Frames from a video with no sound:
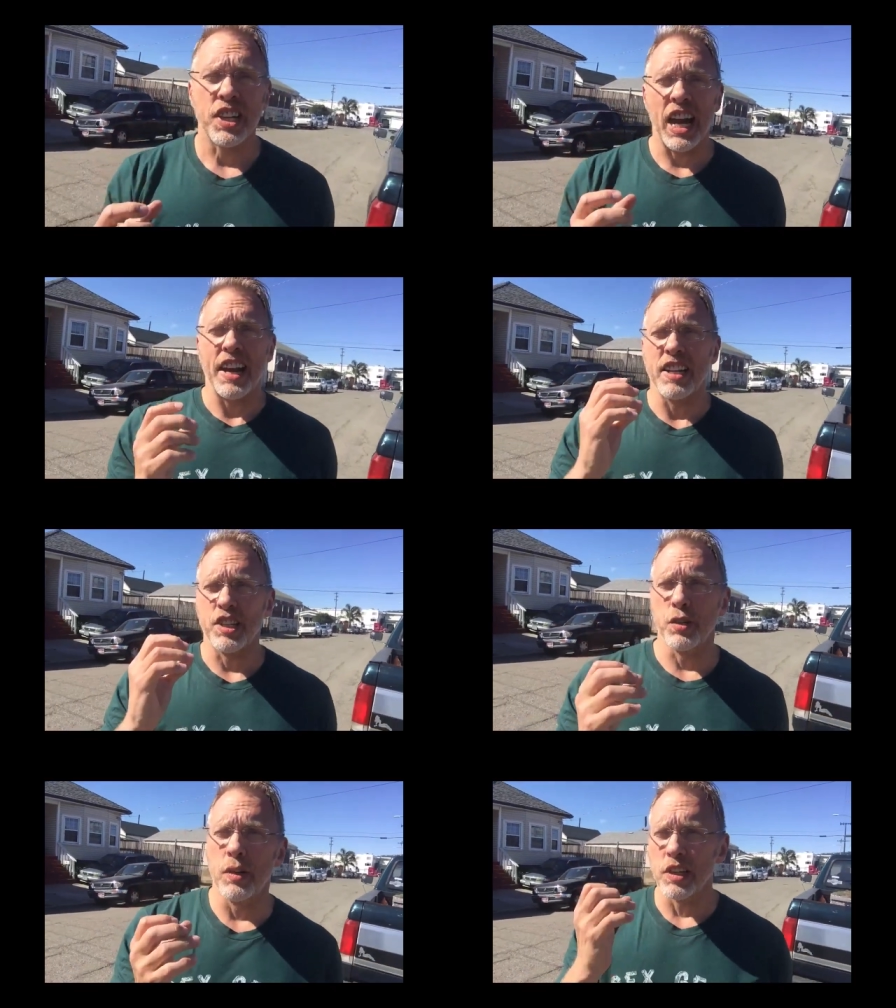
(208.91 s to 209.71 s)
to
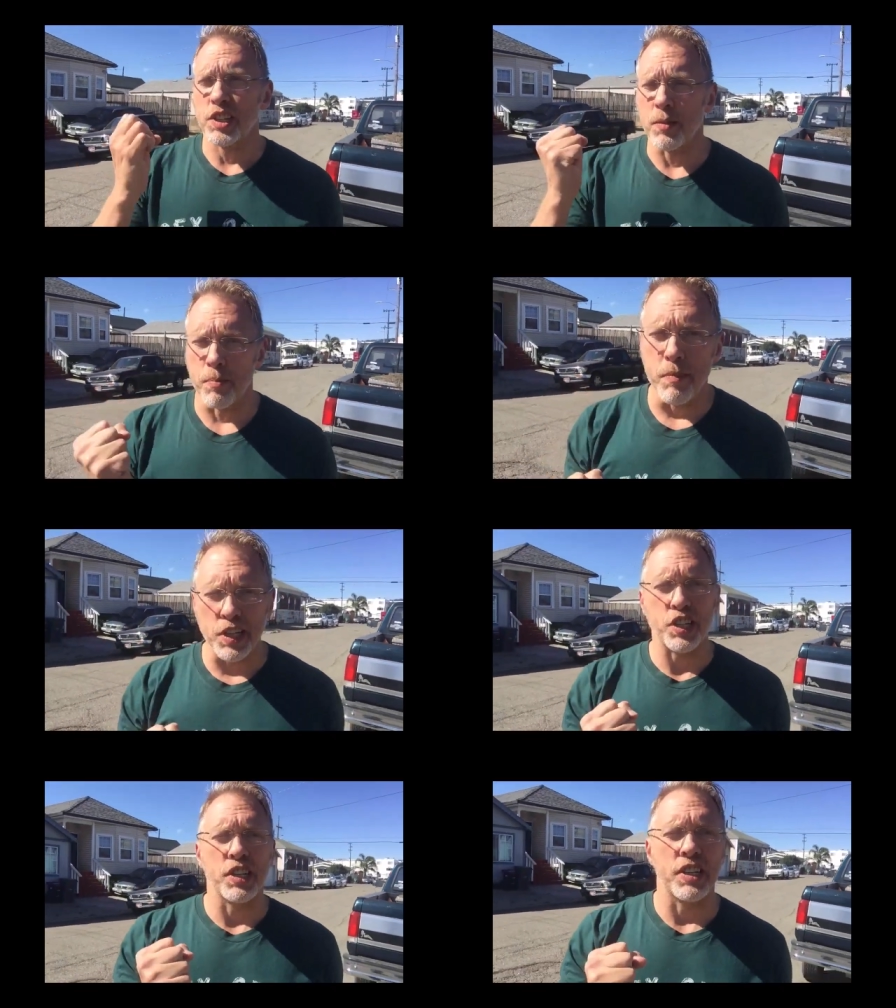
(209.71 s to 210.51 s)
kind of do a
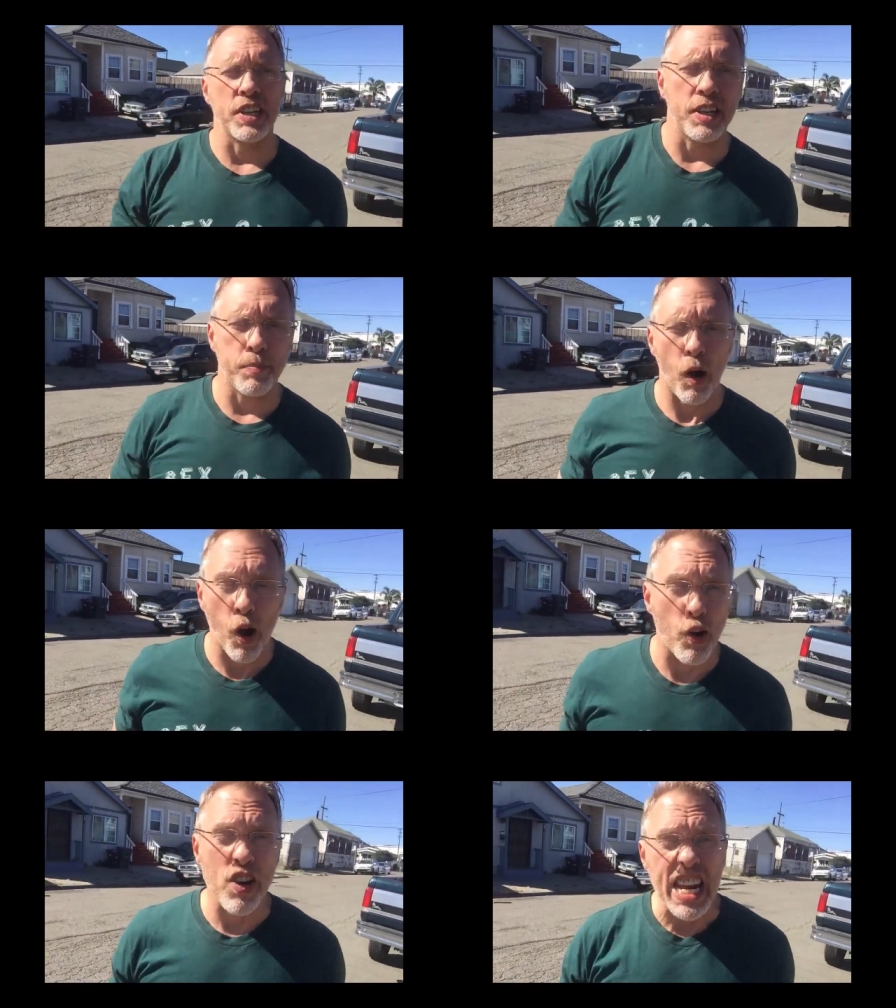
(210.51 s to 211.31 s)
submission
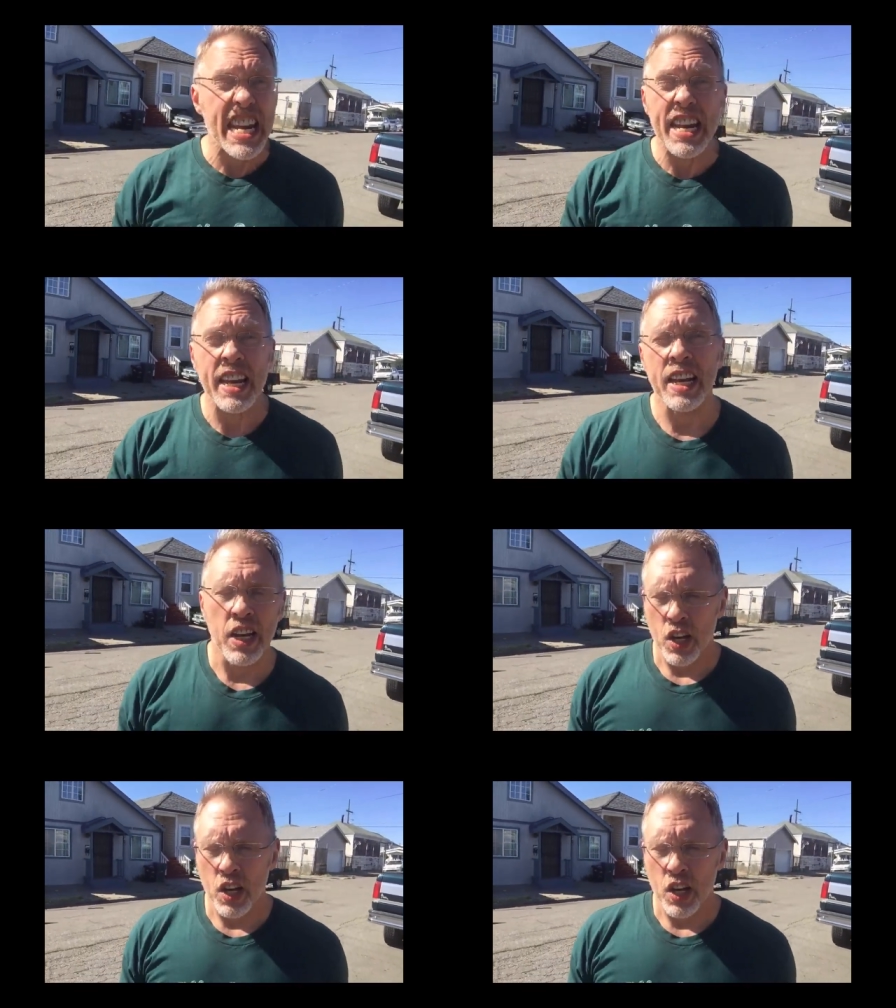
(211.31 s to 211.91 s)
party